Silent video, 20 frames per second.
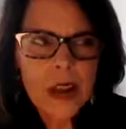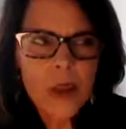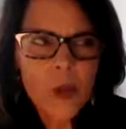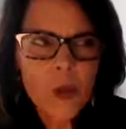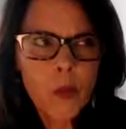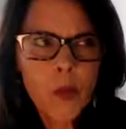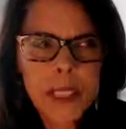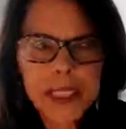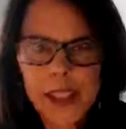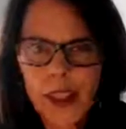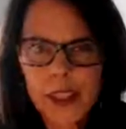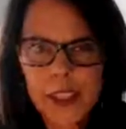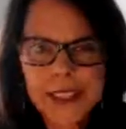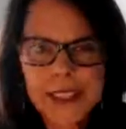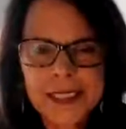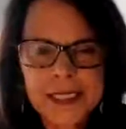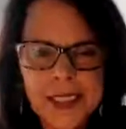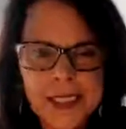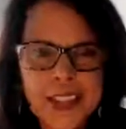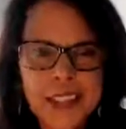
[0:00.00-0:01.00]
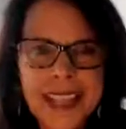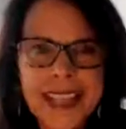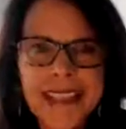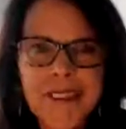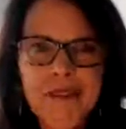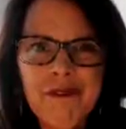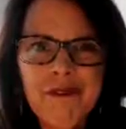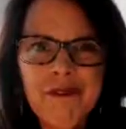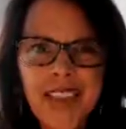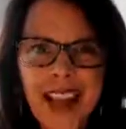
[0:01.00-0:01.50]
We are such a
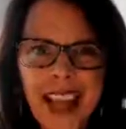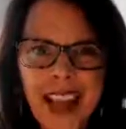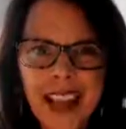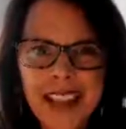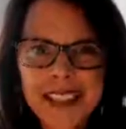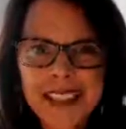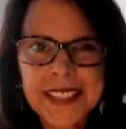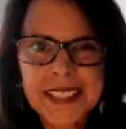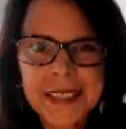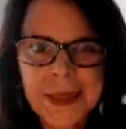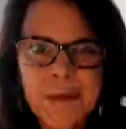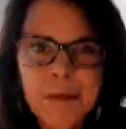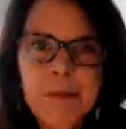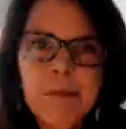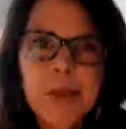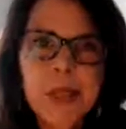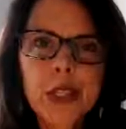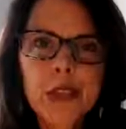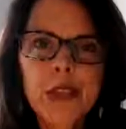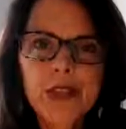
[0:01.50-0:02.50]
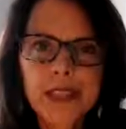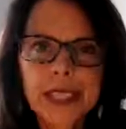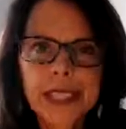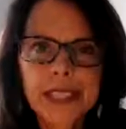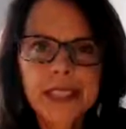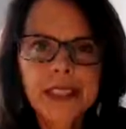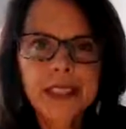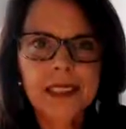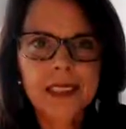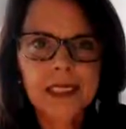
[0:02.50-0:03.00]

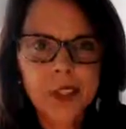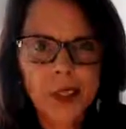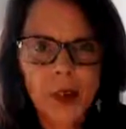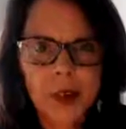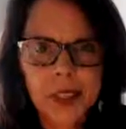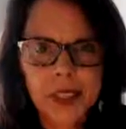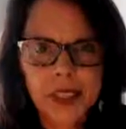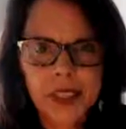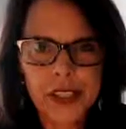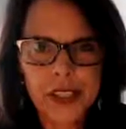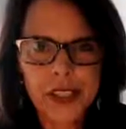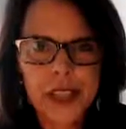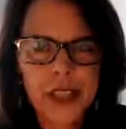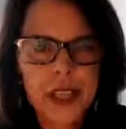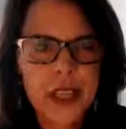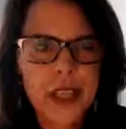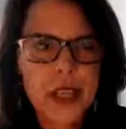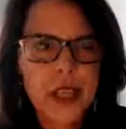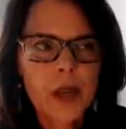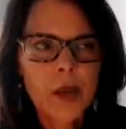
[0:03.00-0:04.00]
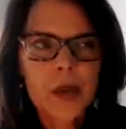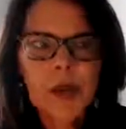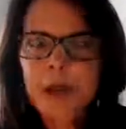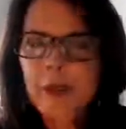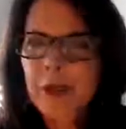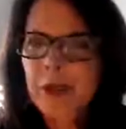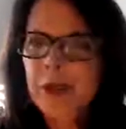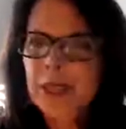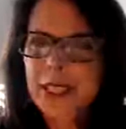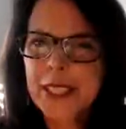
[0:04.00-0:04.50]
fast-moving culture. We
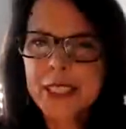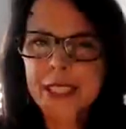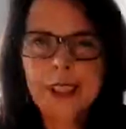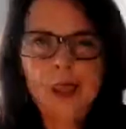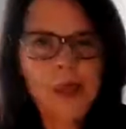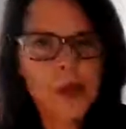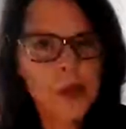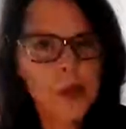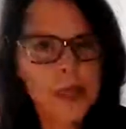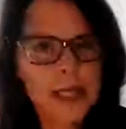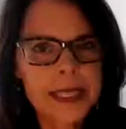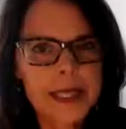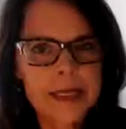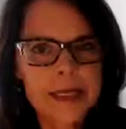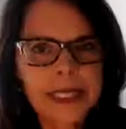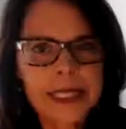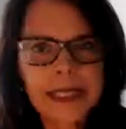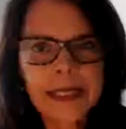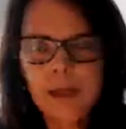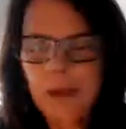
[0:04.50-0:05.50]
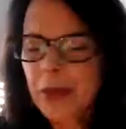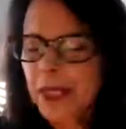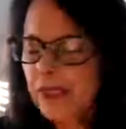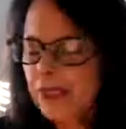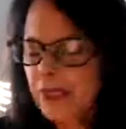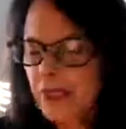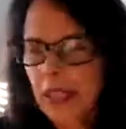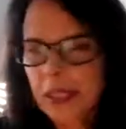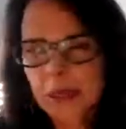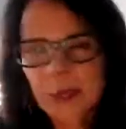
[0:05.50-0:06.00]
move so quickly. We
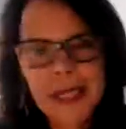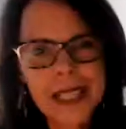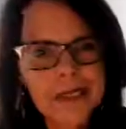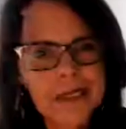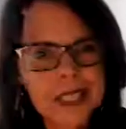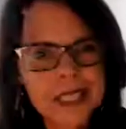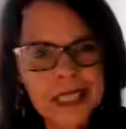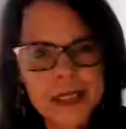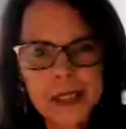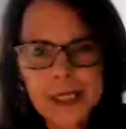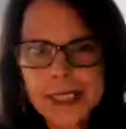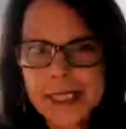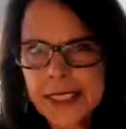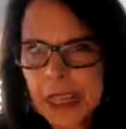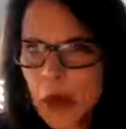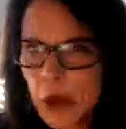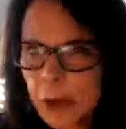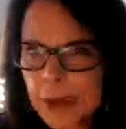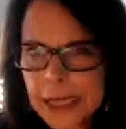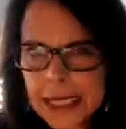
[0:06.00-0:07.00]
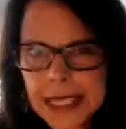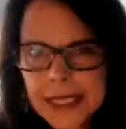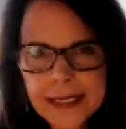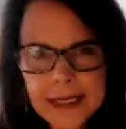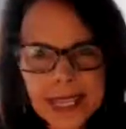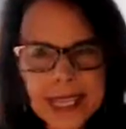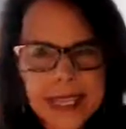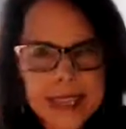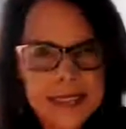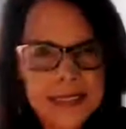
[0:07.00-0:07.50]
feel like we have to do so many
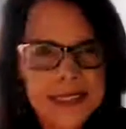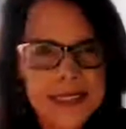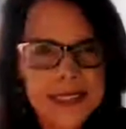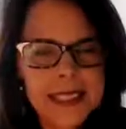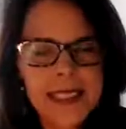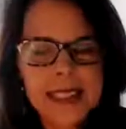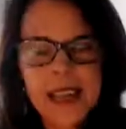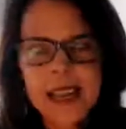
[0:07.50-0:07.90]
things.